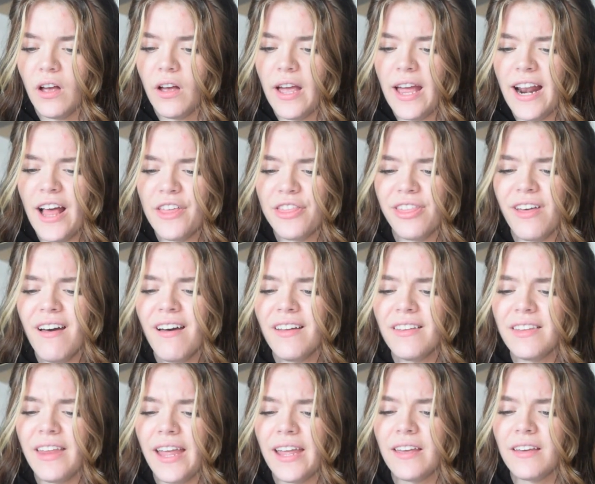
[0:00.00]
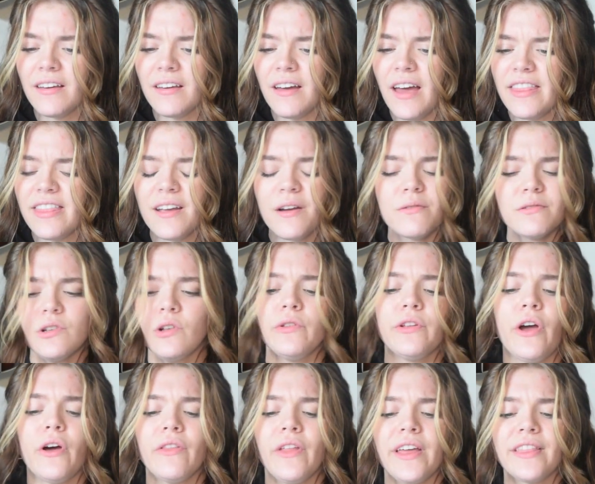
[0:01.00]
and I thought like I think I was
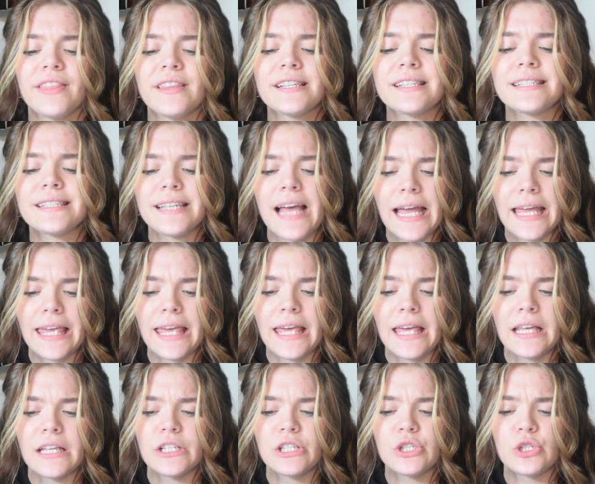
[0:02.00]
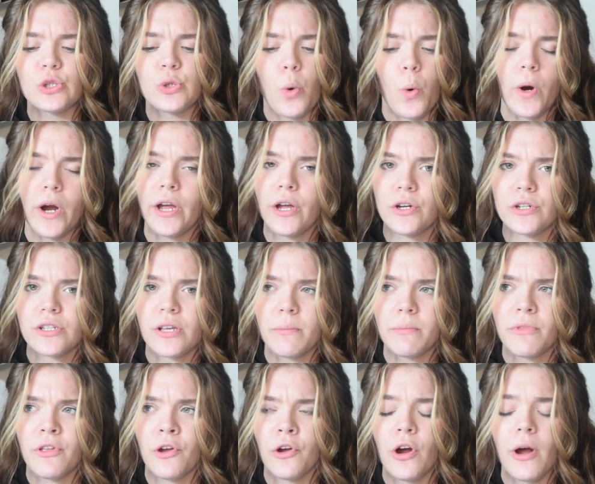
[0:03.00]
only on like the second story or
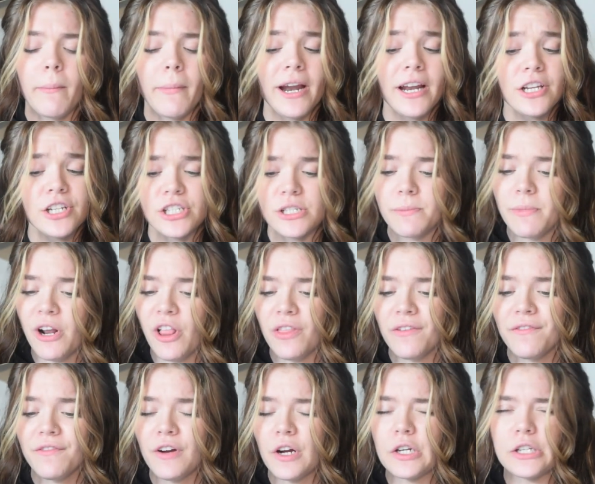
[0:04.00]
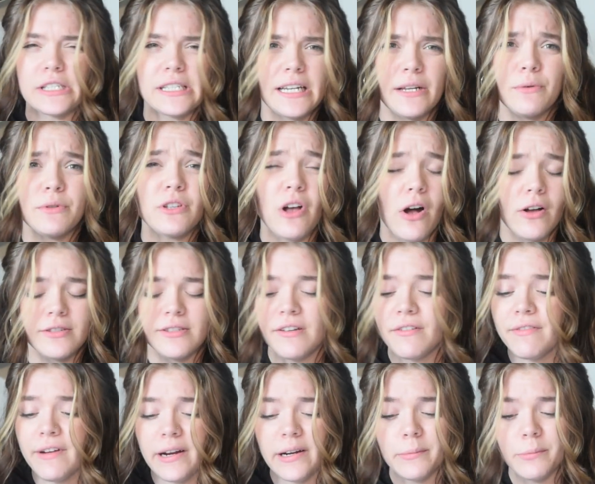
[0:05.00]
something or I might have just been on the first and it was also
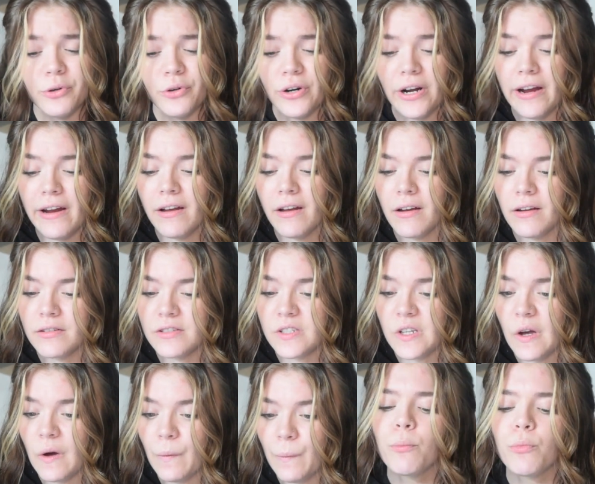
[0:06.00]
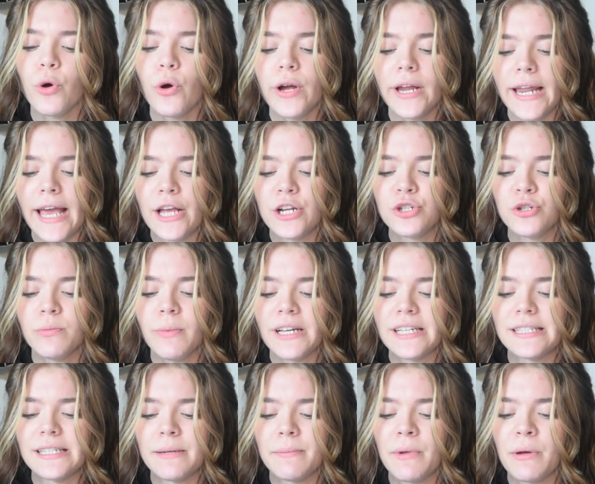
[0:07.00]
very boring so Broken Angel by
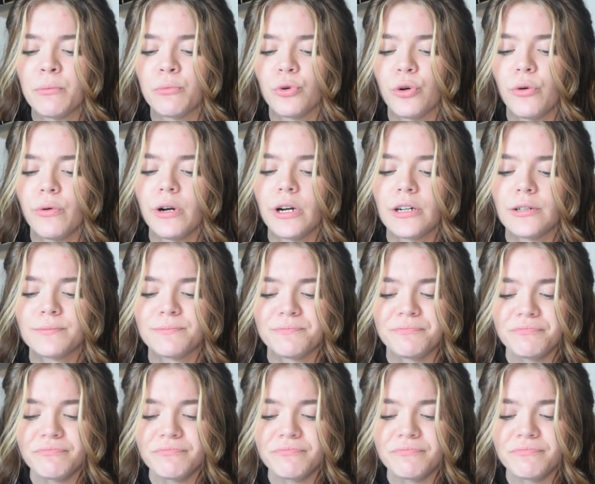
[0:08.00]
Sigmund Brouwer